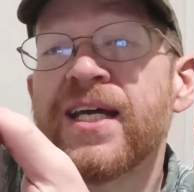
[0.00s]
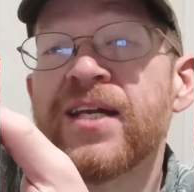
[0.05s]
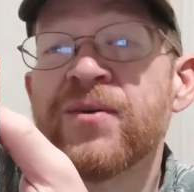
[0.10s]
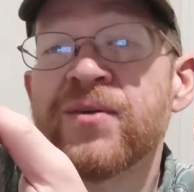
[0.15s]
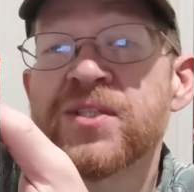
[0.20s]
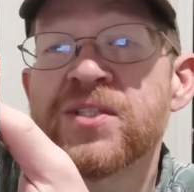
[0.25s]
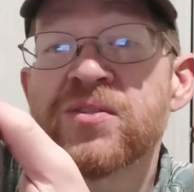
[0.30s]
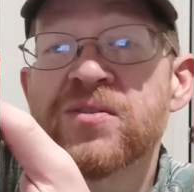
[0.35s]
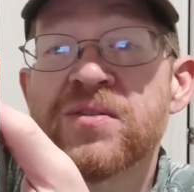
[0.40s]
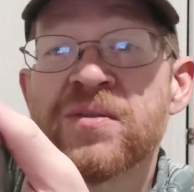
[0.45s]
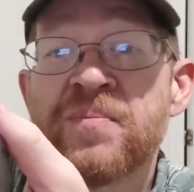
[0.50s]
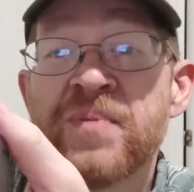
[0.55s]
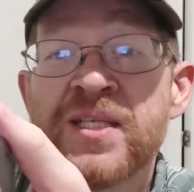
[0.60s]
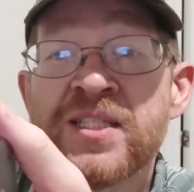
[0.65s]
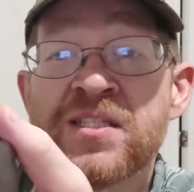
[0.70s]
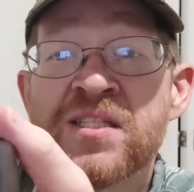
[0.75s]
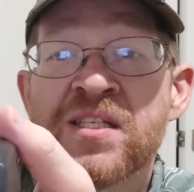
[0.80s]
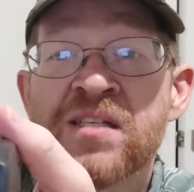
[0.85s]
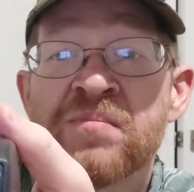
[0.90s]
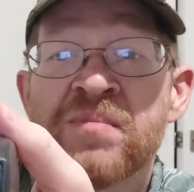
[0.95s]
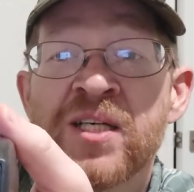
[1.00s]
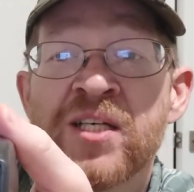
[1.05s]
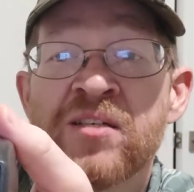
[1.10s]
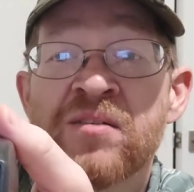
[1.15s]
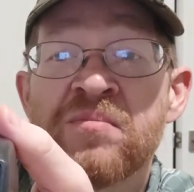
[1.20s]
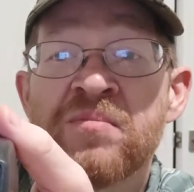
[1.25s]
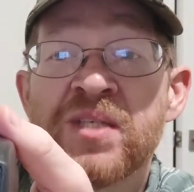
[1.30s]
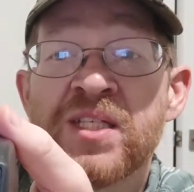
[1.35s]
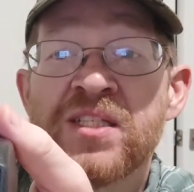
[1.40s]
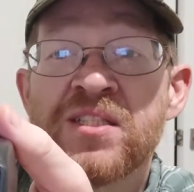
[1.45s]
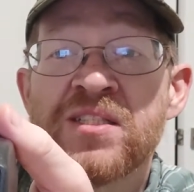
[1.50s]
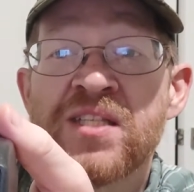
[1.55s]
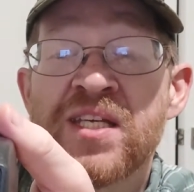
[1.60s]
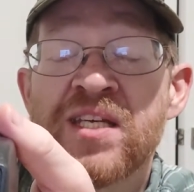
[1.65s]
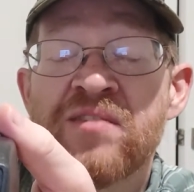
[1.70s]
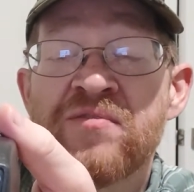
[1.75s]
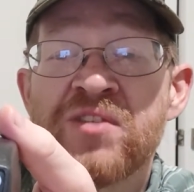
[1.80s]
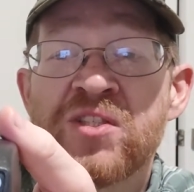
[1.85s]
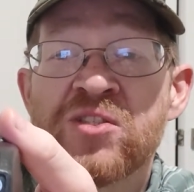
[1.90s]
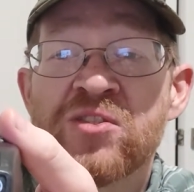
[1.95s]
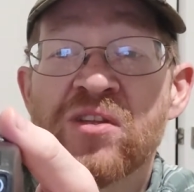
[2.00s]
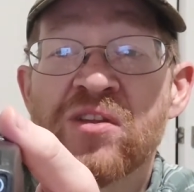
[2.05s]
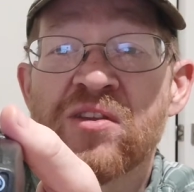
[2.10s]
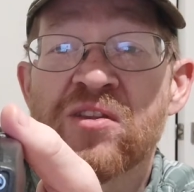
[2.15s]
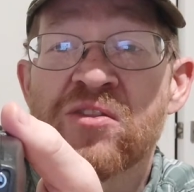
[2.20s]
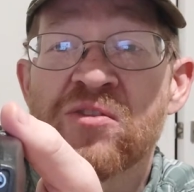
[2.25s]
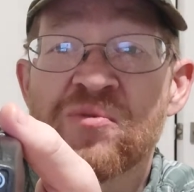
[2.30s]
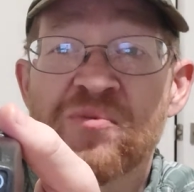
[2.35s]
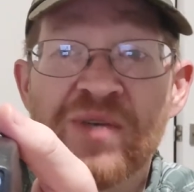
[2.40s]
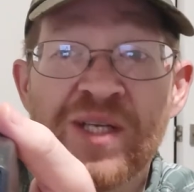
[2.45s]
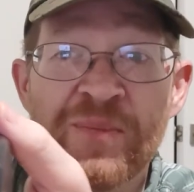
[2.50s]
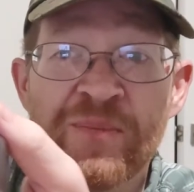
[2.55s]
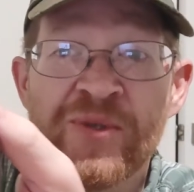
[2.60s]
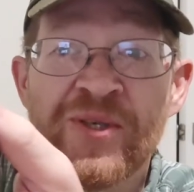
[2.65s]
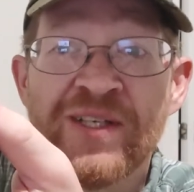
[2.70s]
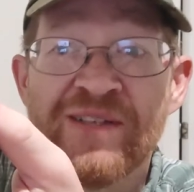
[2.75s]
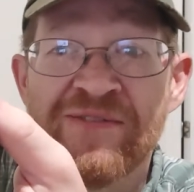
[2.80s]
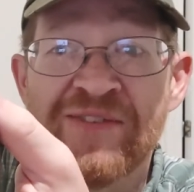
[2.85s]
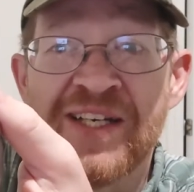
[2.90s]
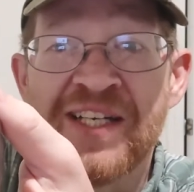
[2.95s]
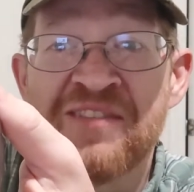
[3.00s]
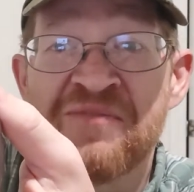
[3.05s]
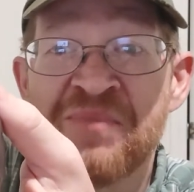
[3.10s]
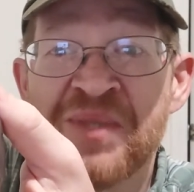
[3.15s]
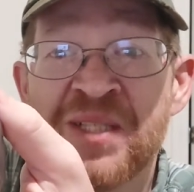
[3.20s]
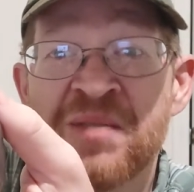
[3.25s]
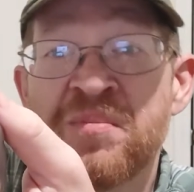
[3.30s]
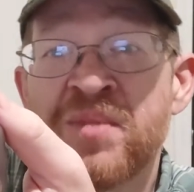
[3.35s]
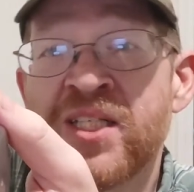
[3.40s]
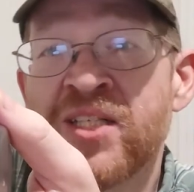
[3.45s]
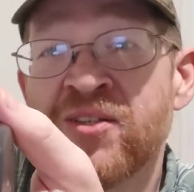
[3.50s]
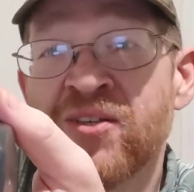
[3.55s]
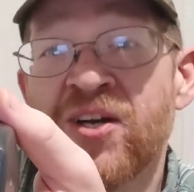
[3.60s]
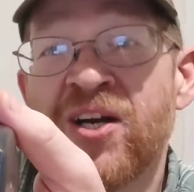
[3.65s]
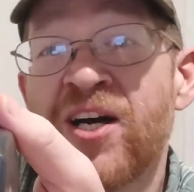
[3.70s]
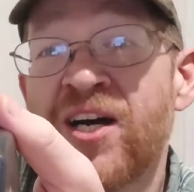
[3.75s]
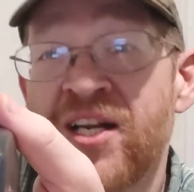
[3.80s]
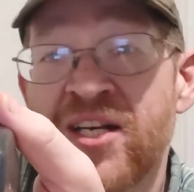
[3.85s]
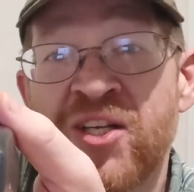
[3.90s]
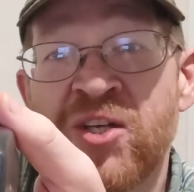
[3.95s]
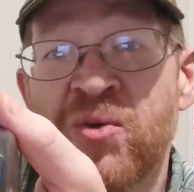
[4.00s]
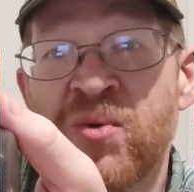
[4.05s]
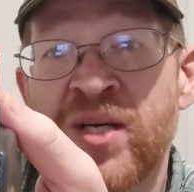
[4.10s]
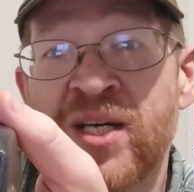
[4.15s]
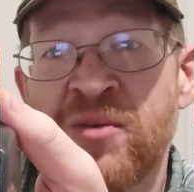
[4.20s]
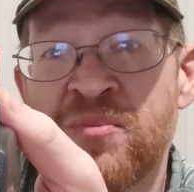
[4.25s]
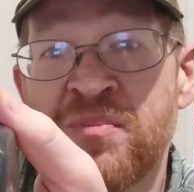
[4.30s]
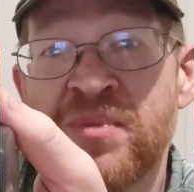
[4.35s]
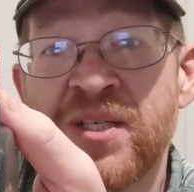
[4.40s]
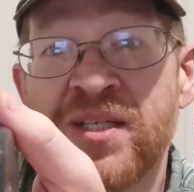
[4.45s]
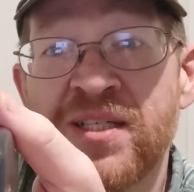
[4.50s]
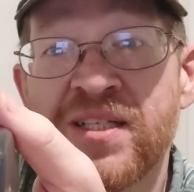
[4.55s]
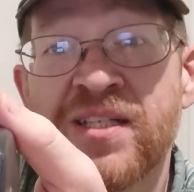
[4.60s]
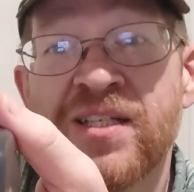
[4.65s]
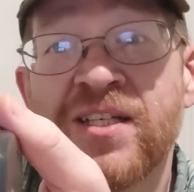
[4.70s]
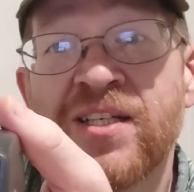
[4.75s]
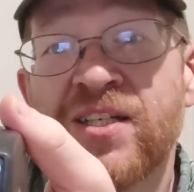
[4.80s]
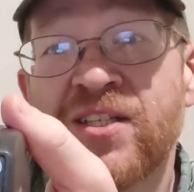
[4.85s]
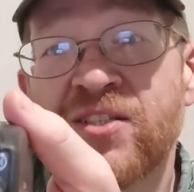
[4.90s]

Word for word: Anyways, the best thing about them is they have this 3.5 millimeter audio output.